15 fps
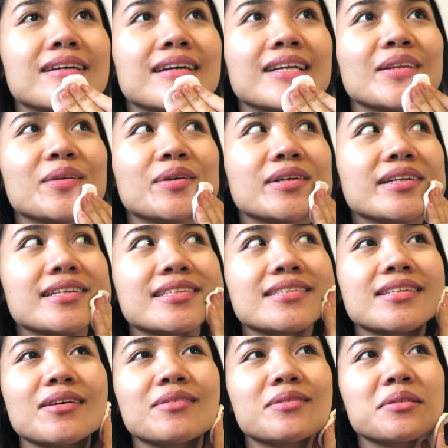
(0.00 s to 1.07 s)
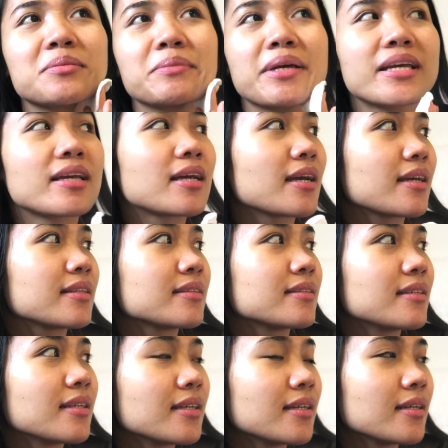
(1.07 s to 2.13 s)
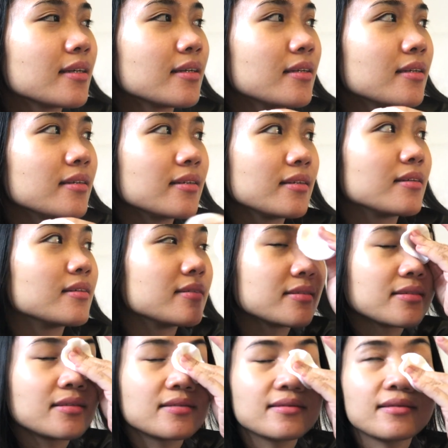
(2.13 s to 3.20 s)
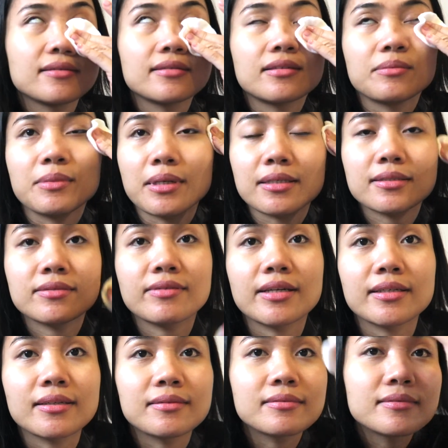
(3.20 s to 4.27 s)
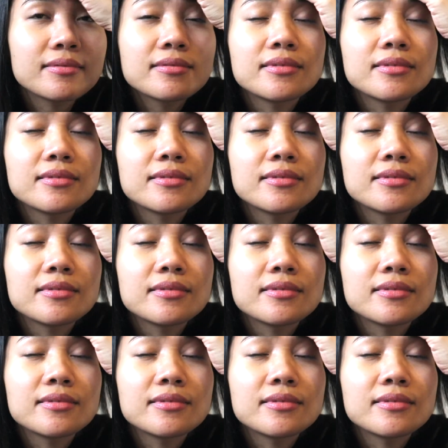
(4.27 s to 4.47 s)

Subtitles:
Can you hear that sound? My cat is in the litter box right now.